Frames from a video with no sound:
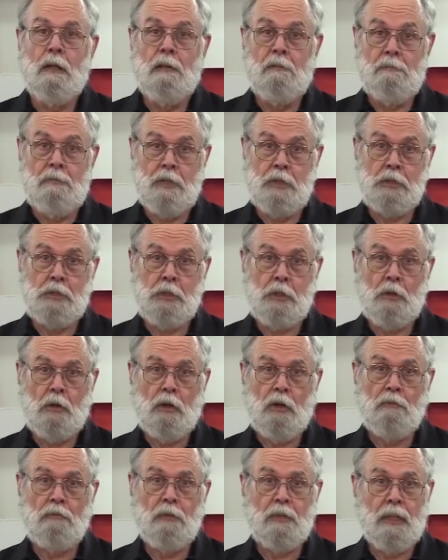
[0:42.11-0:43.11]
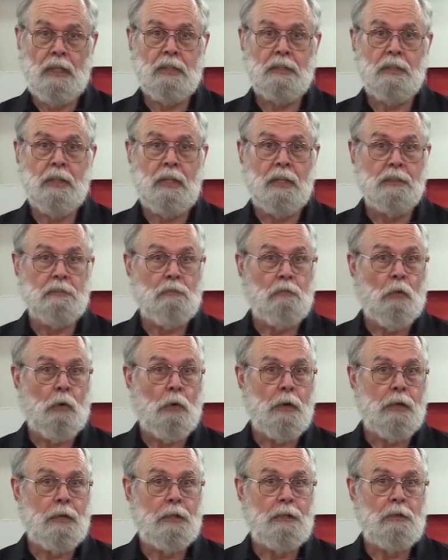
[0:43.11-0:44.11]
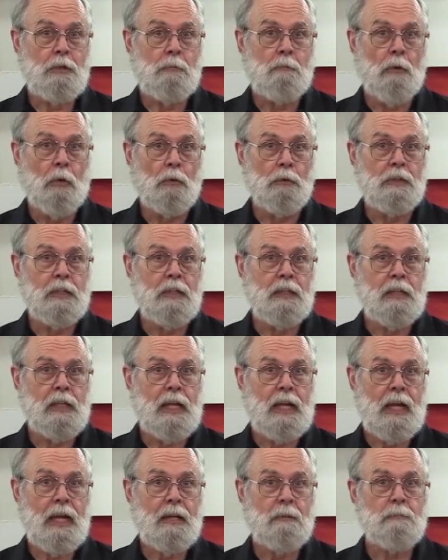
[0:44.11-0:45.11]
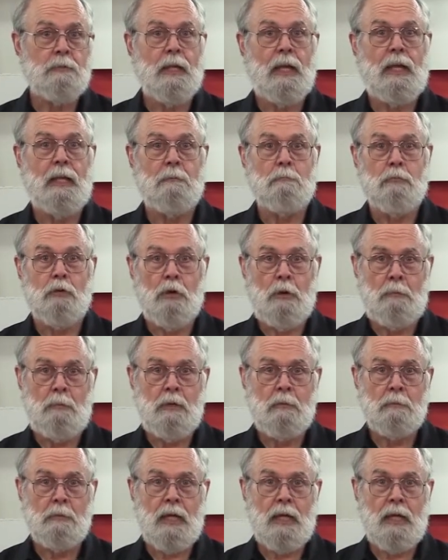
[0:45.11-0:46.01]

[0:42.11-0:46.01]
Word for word: Finish it off with S&S 42 bolt-in cams and premium